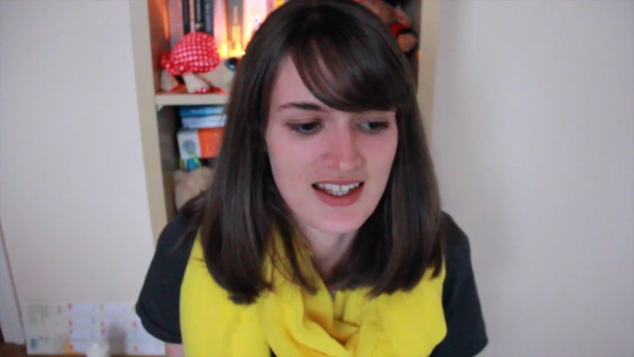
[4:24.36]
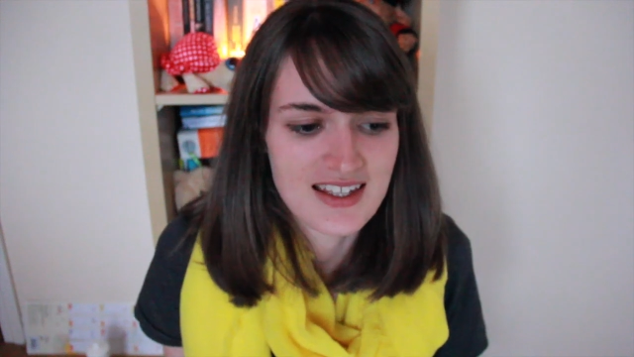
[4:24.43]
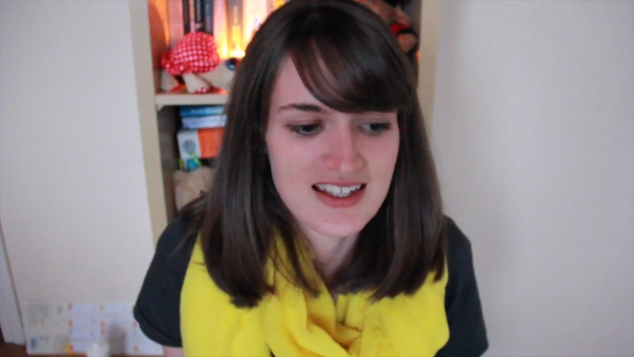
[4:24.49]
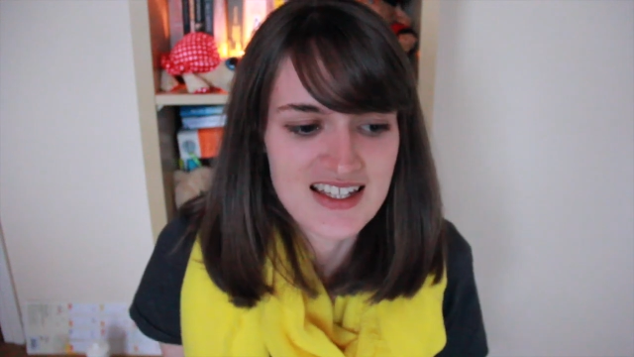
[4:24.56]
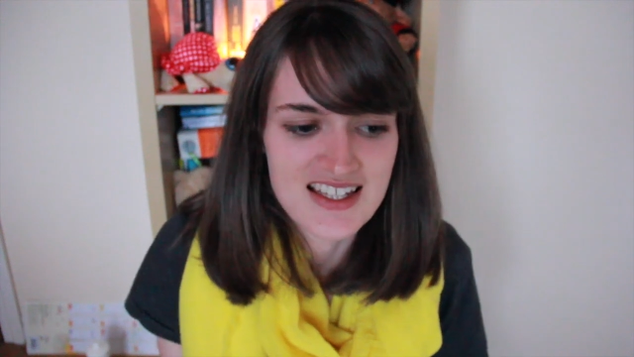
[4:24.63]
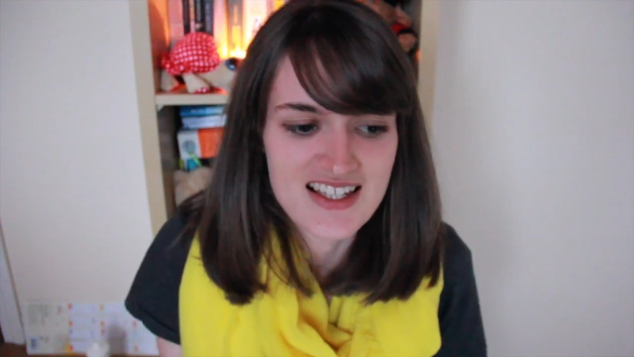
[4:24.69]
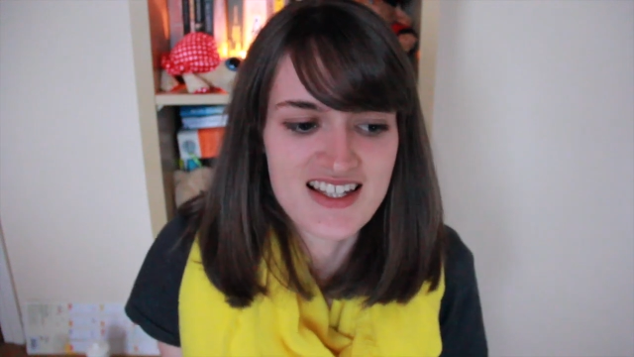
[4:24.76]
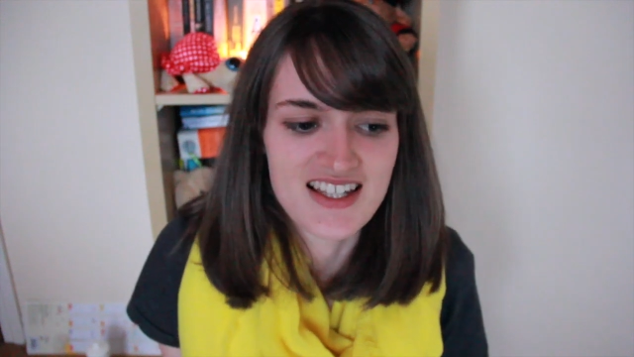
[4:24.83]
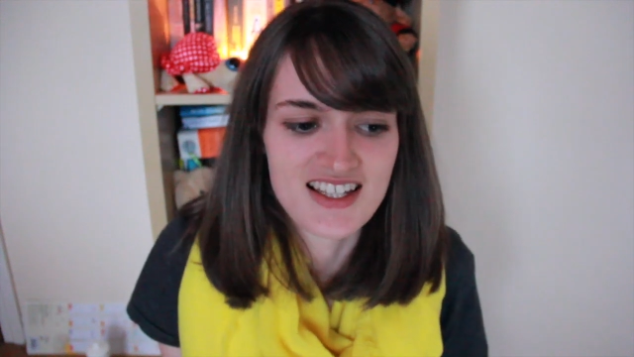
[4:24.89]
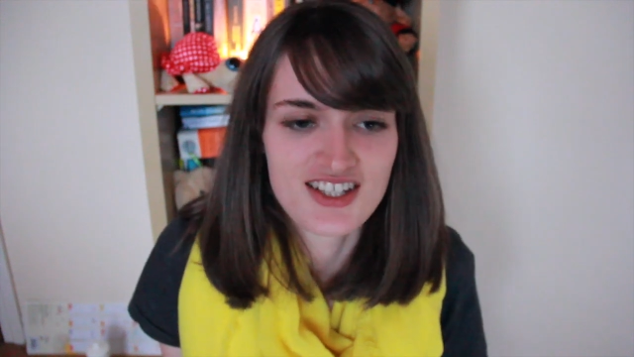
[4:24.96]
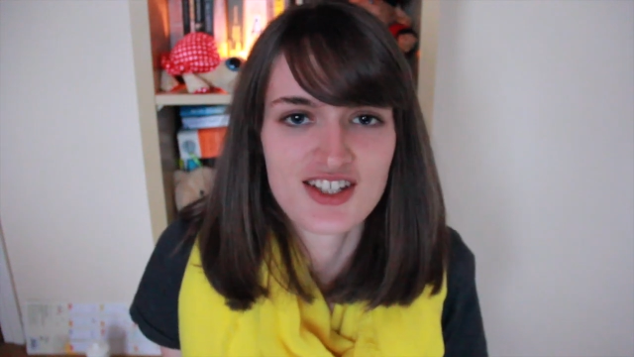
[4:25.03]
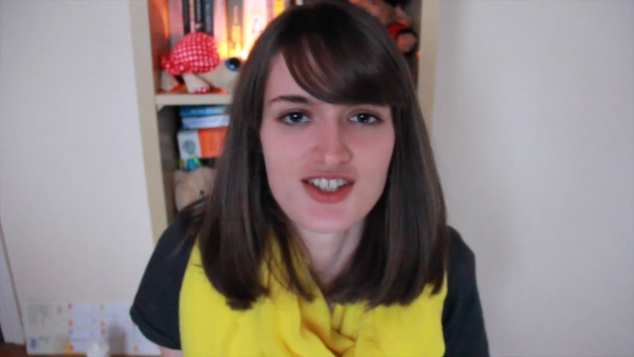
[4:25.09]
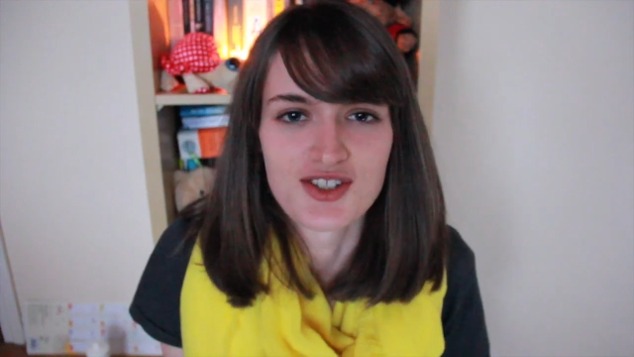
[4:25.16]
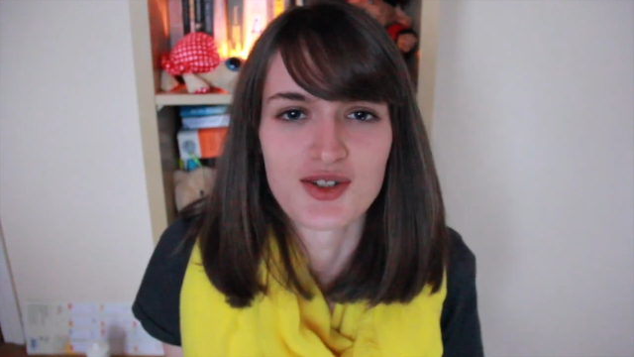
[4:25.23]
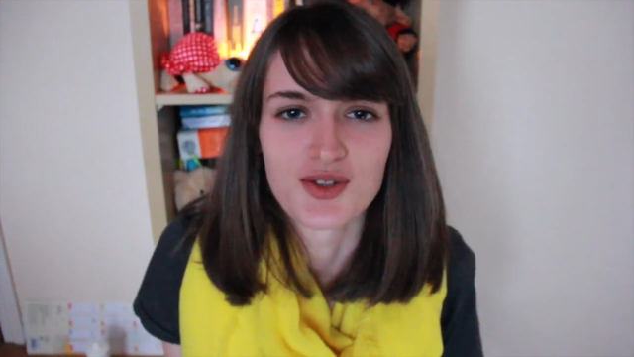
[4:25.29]
easy
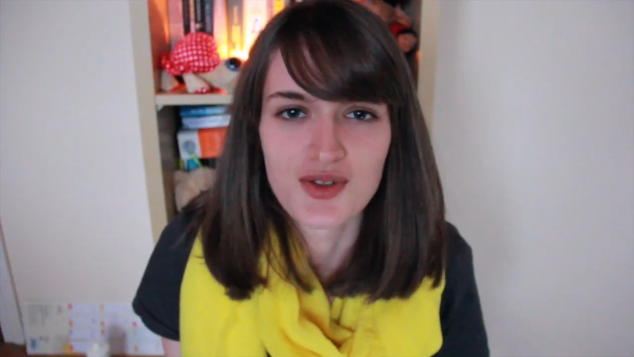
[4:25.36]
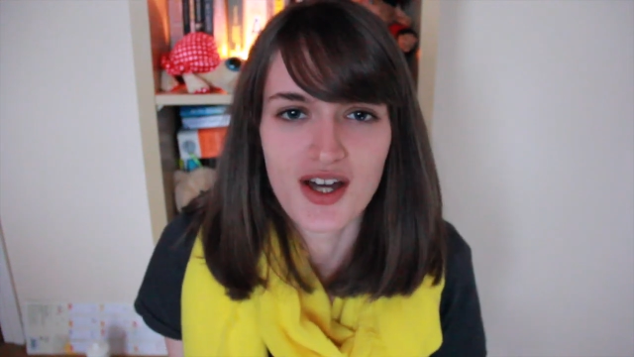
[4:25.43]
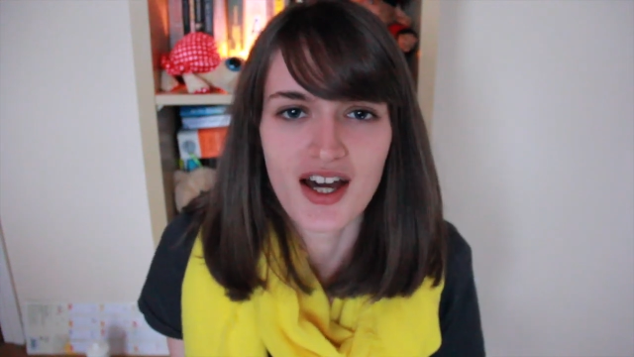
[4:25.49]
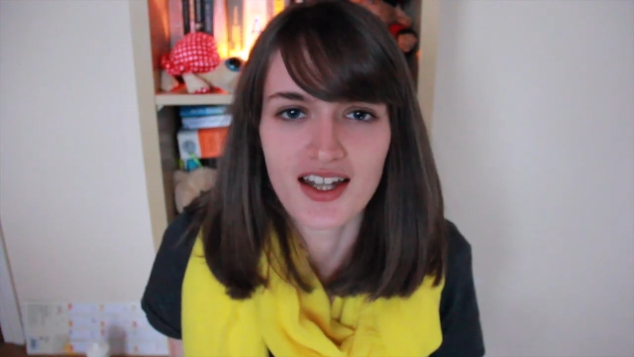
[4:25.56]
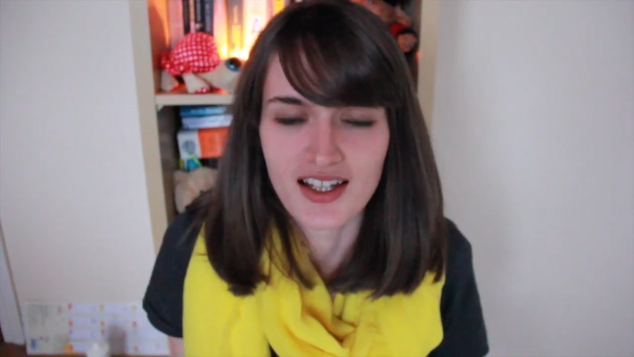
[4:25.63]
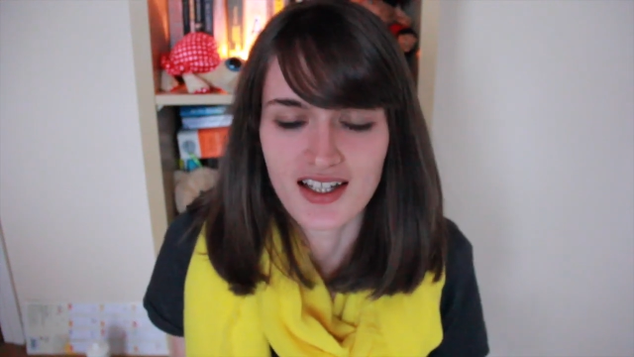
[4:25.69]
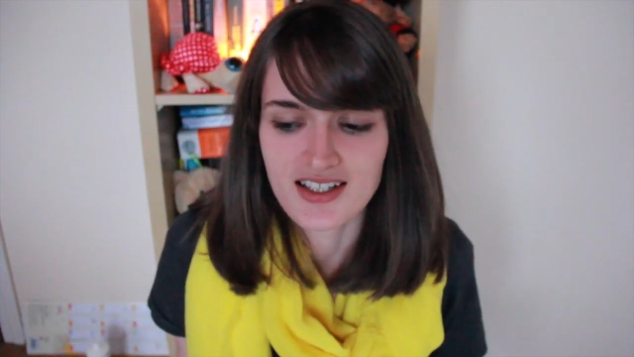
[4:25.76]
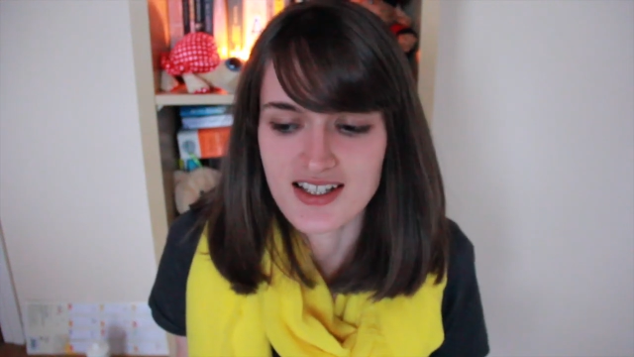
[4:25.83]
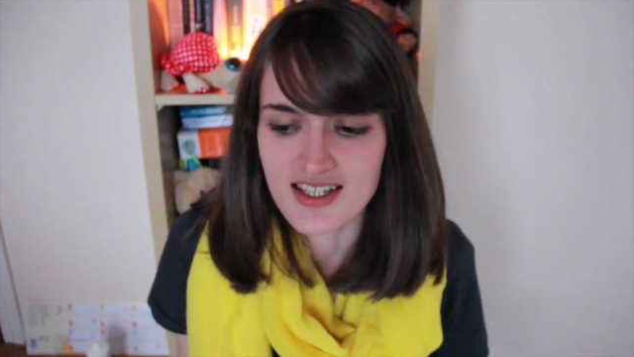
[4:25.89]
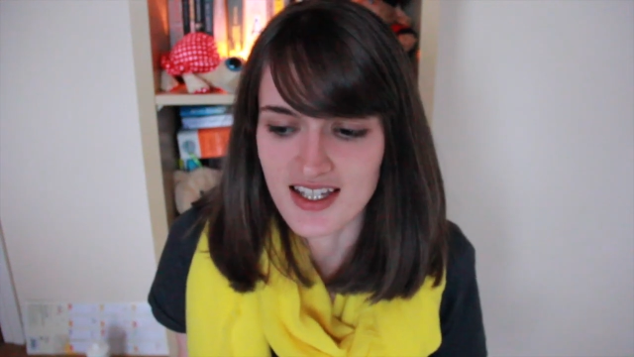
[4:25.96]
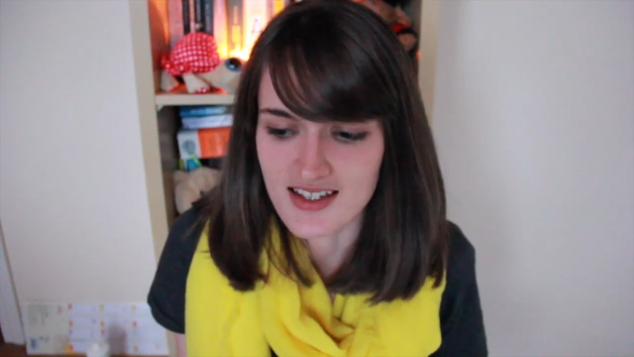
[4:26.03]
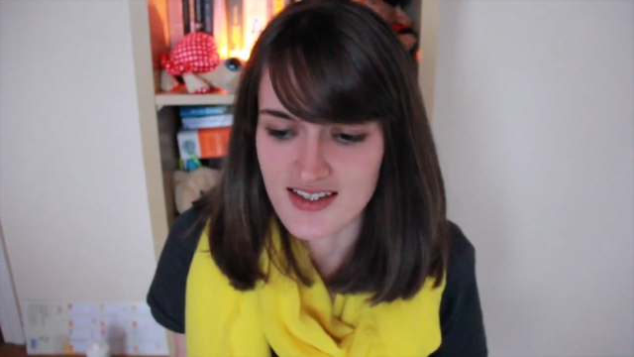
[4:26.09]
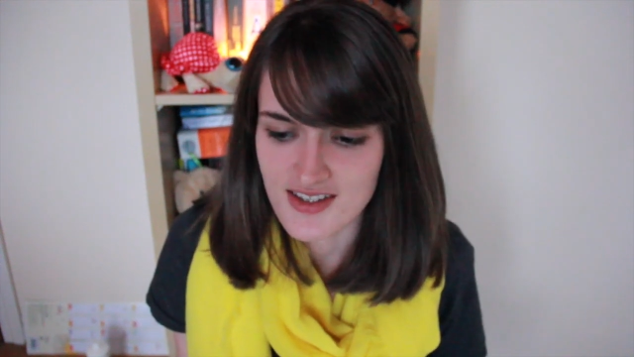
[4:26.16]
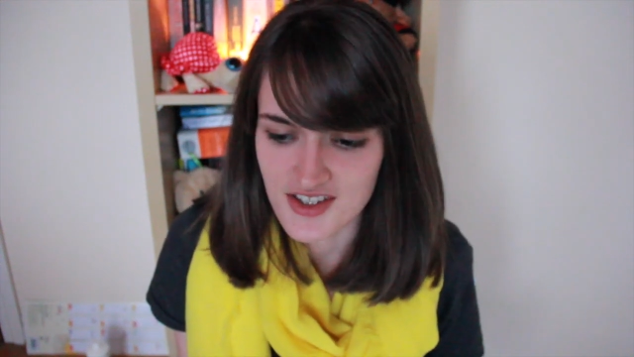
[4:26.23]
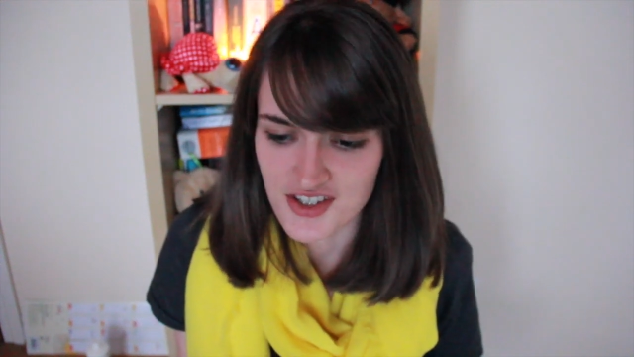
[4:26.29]
to do that, like to
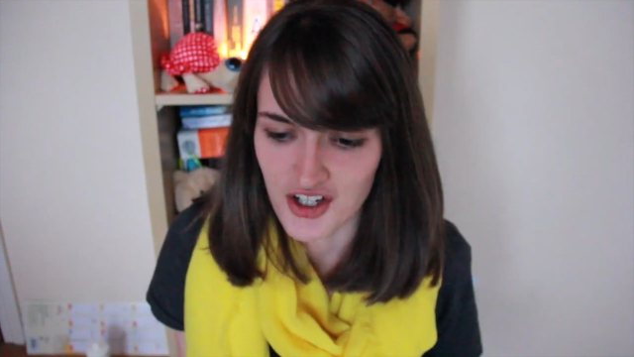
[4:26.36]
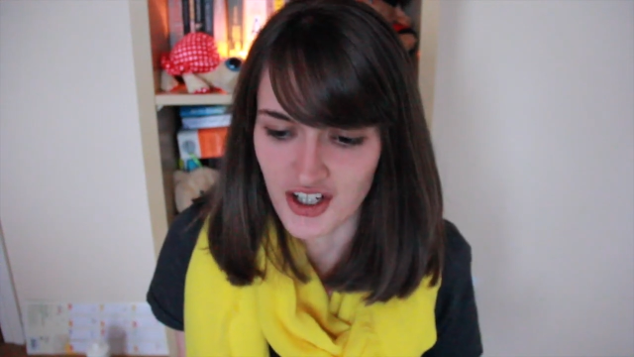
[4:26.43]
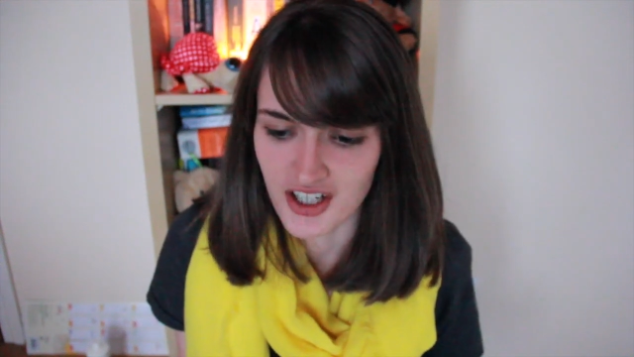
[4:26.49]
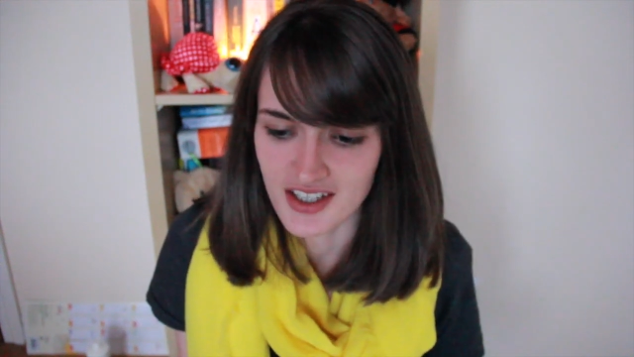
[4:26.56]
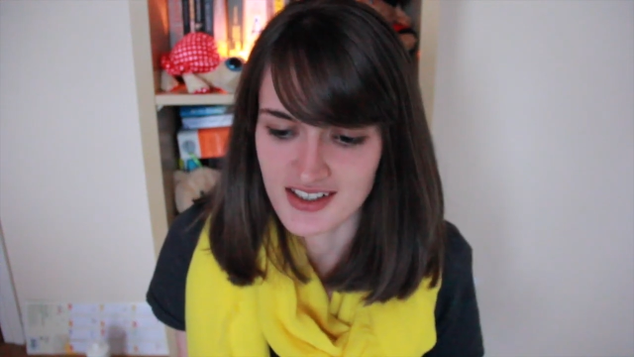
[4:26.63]
get stuck